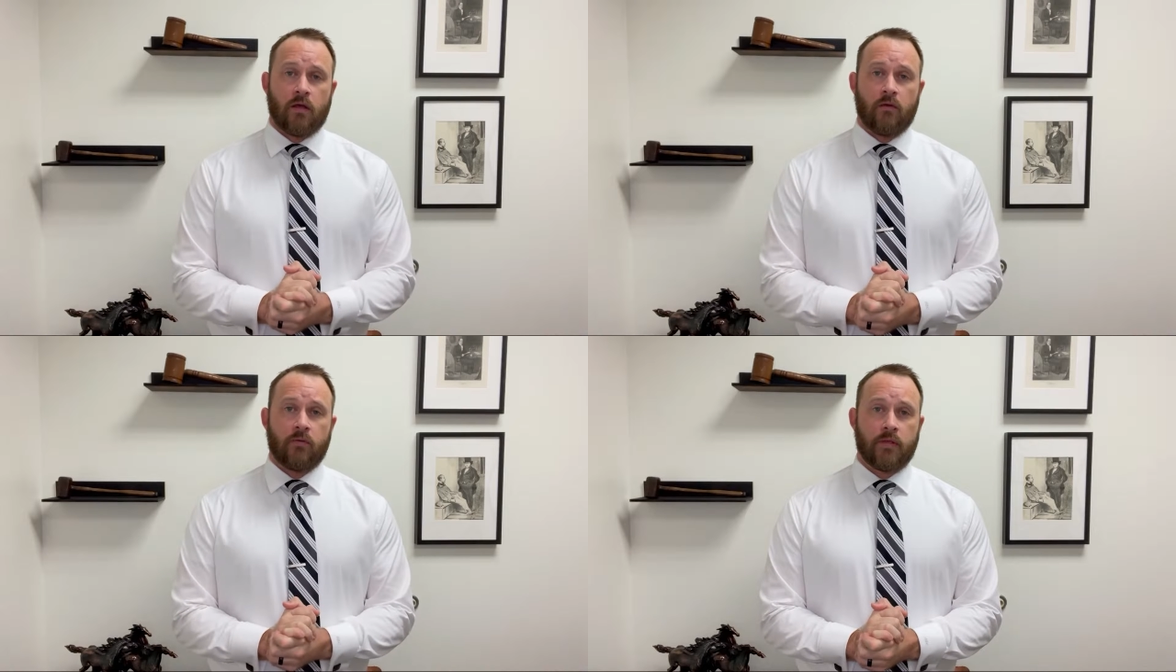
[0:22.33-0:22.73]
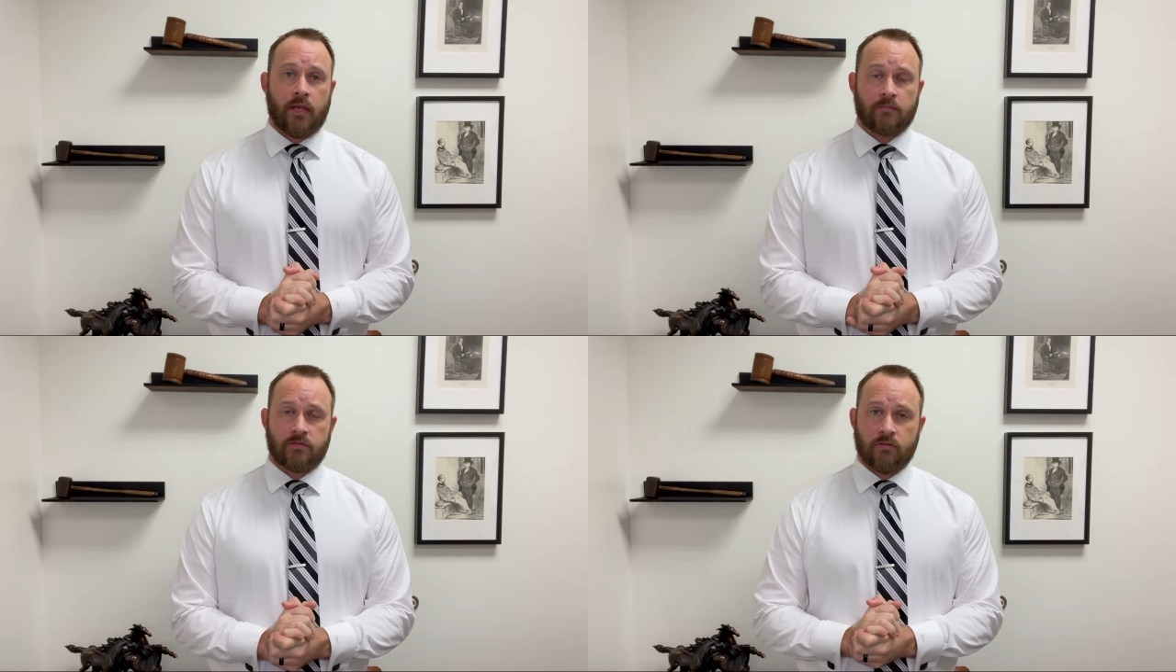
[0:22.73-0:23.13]
uh, we
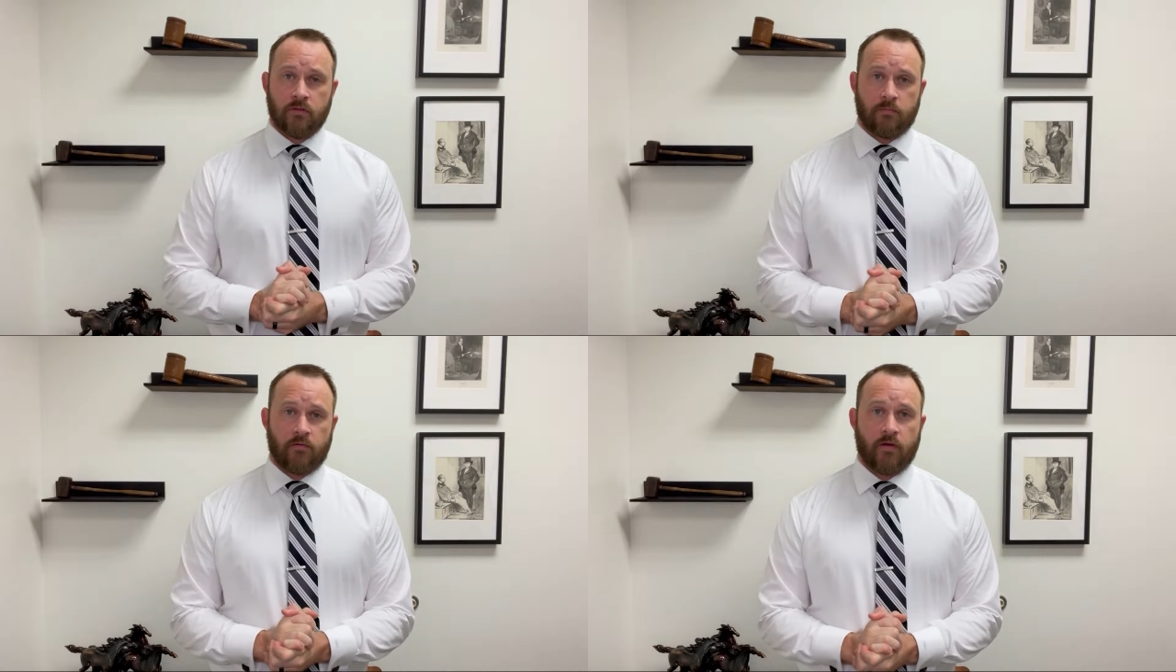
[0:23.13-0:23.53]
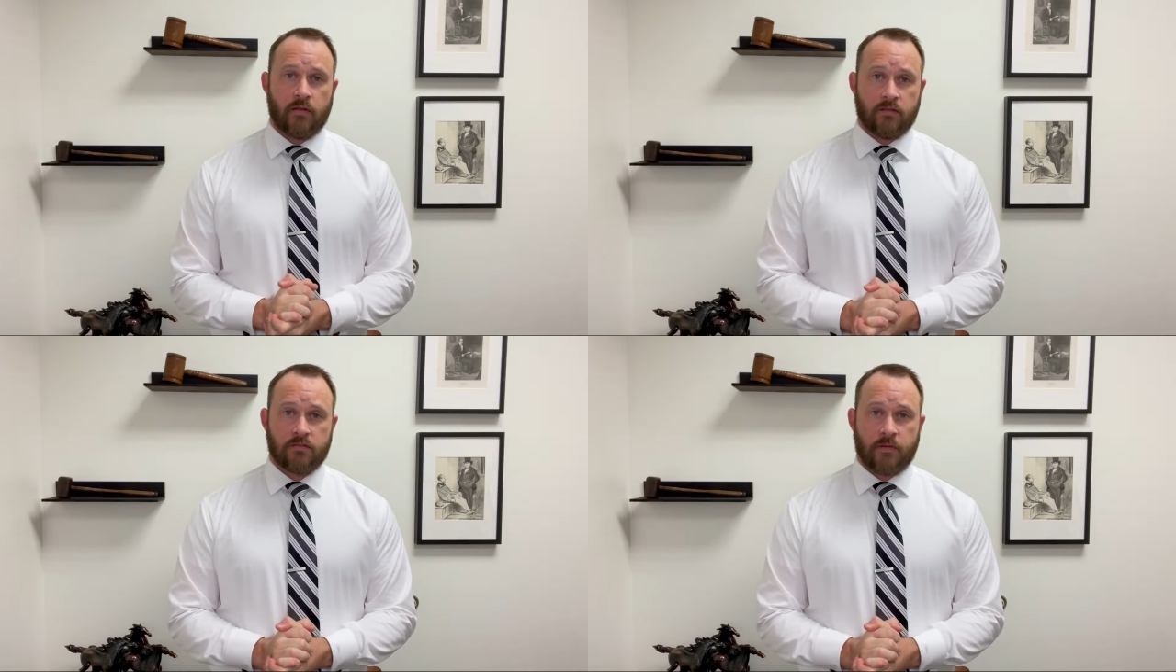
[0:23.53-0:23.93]
can absolutely
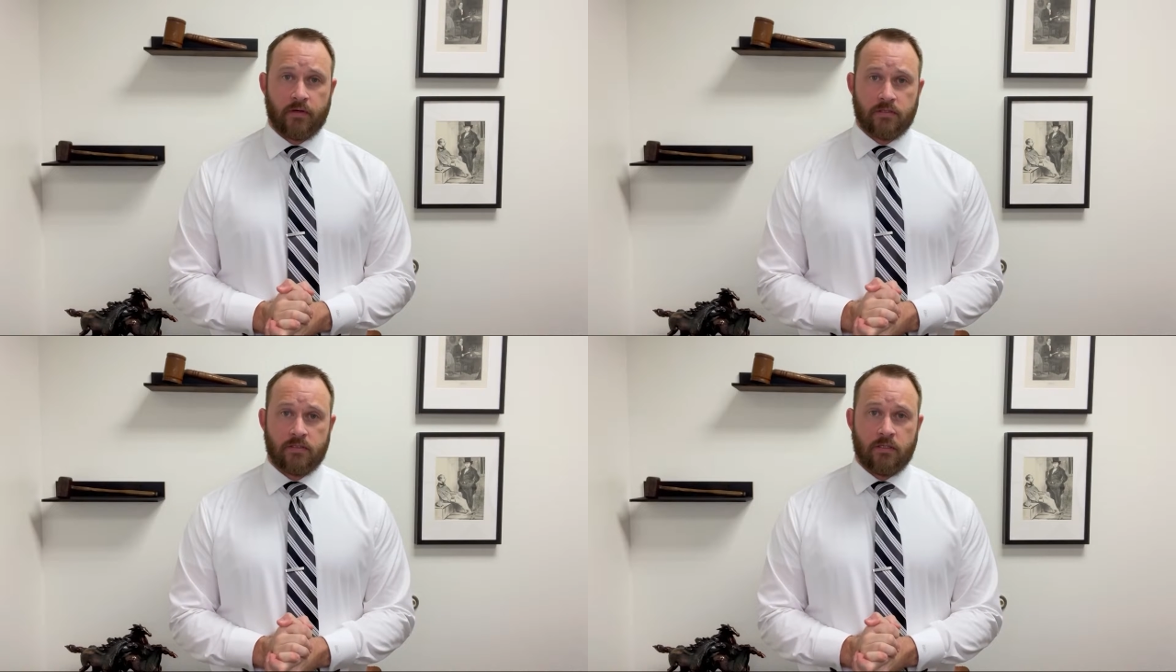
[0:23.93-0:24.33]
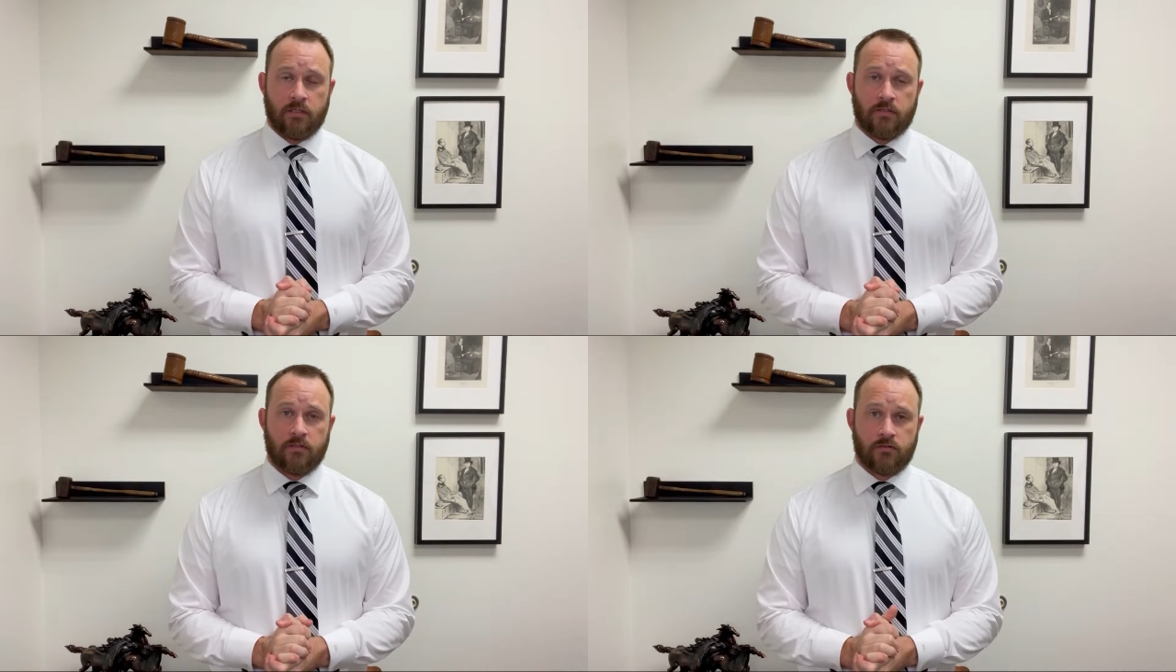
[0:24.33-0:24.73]
provide the experience
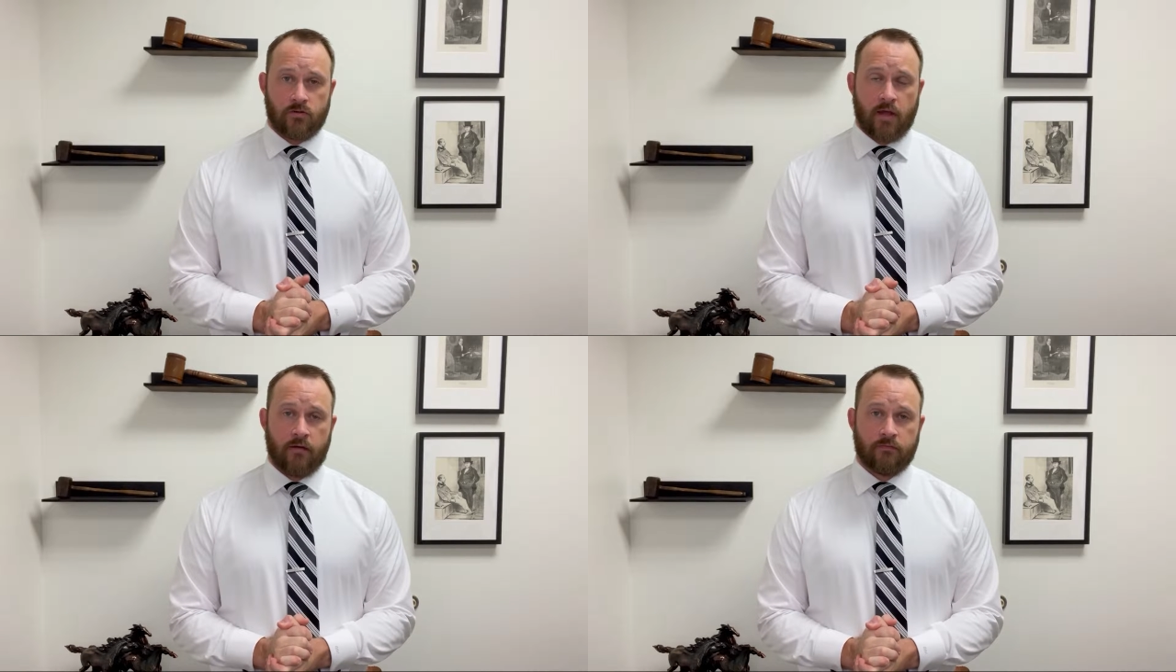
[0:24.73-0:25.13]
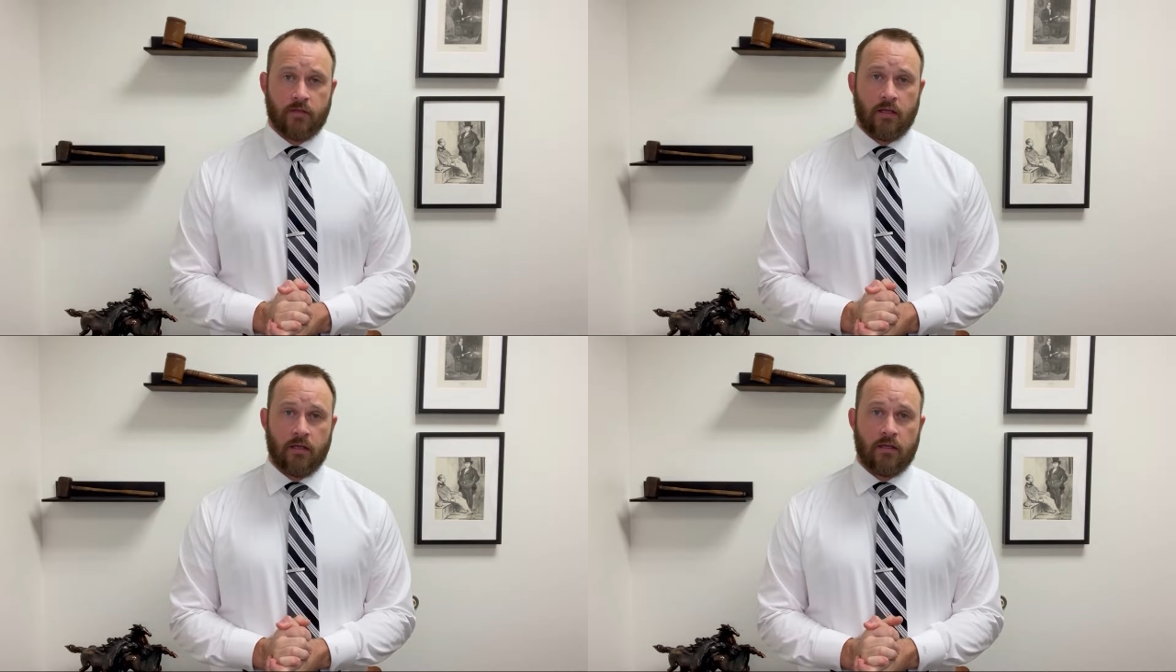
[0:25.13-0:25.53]
needed to
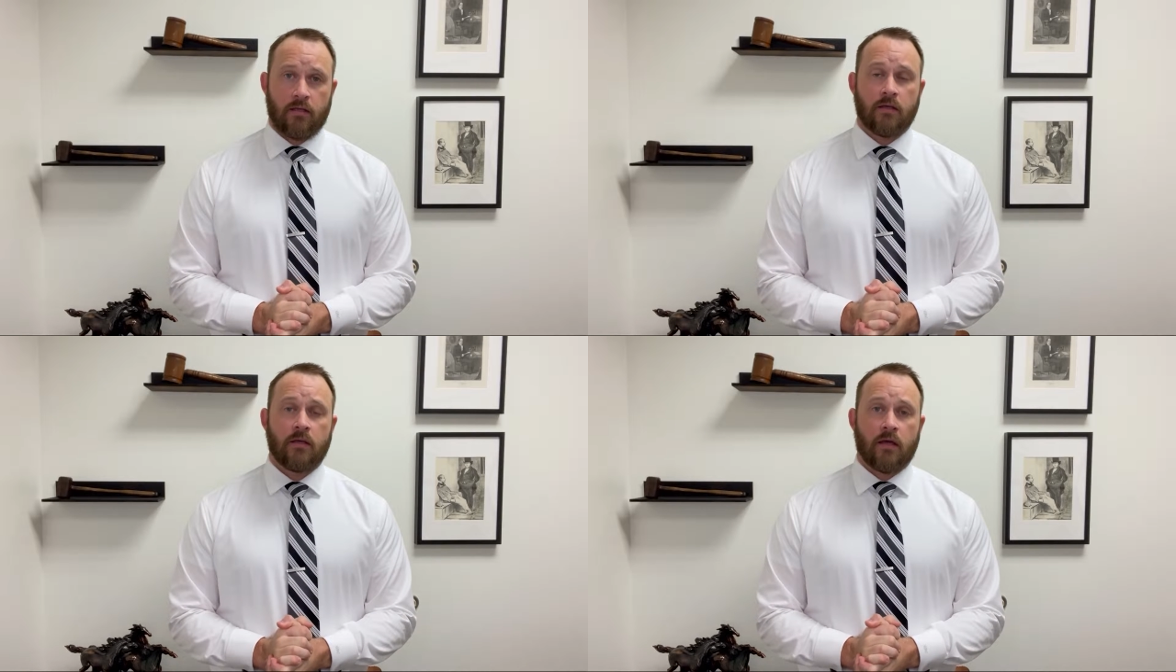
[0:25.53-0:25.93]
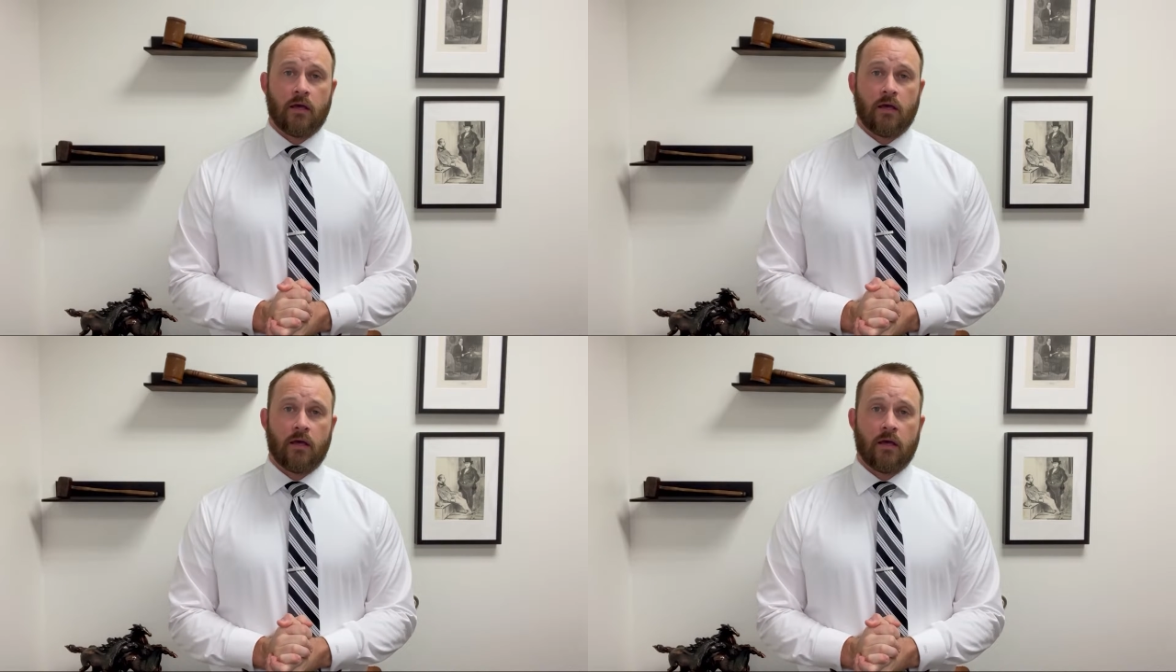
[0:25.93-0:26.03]
draft a,